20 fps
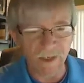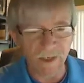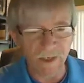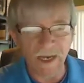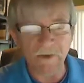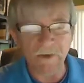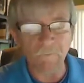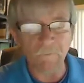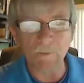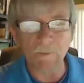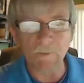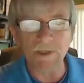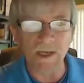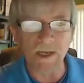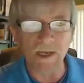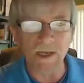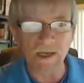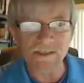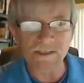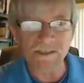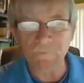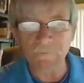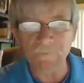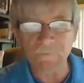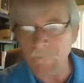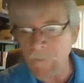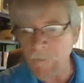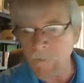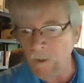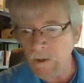live web class.
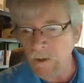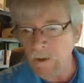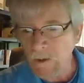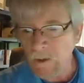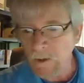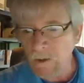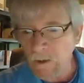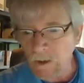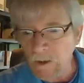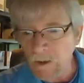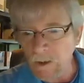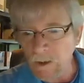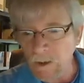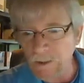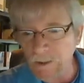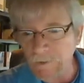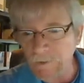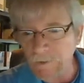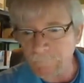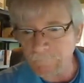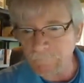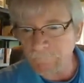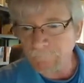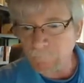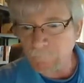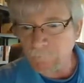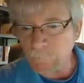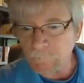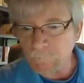The